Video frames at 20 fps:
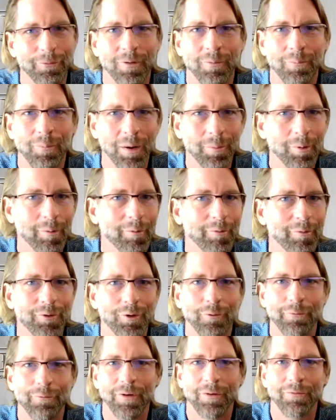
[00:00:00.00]
minimum of
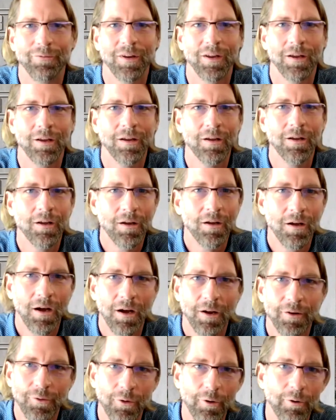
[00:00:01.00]

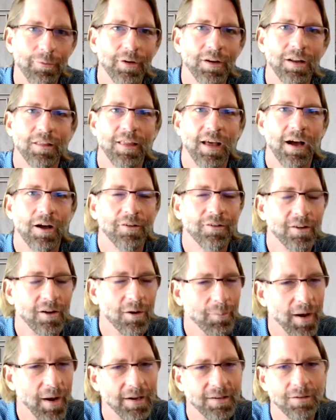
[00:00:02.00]
250,000,
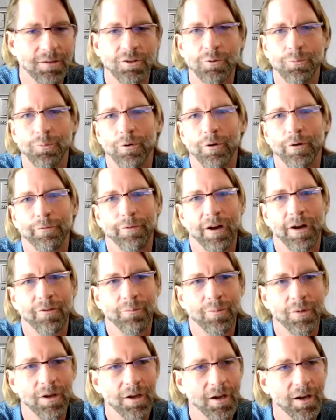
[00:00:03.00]
a max of
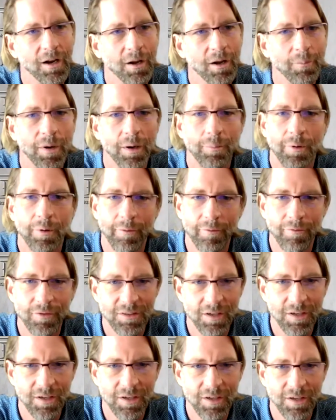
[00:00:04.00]
2.5 million, a minimum of
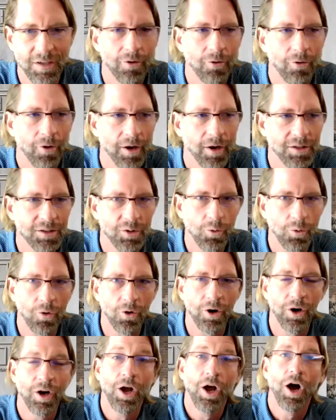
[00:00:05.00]
700 credit
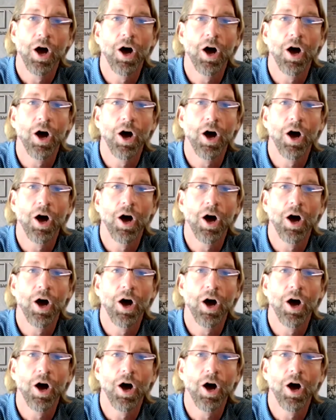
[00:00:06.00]
score,